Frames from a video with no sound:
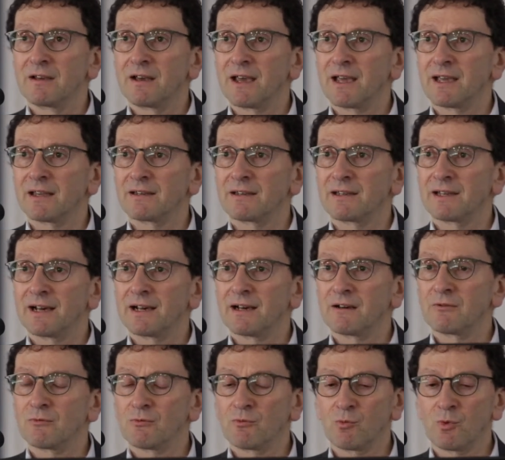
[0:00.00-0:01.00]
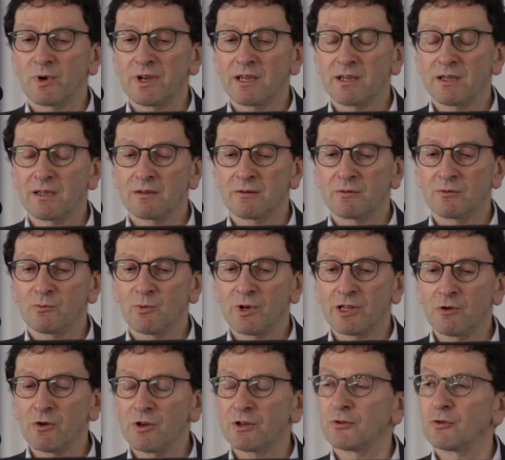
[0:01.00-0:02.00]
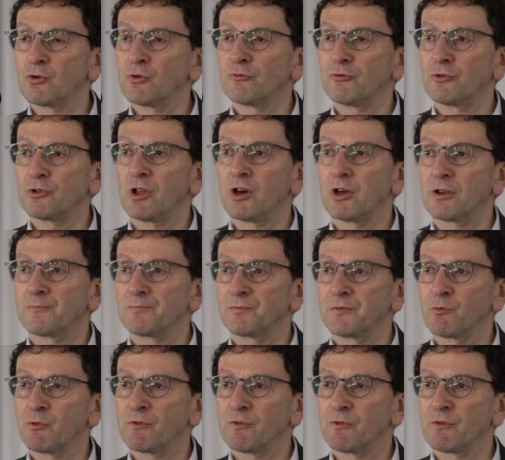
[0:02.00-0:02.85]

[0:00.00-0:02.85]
And we learned an awful lot.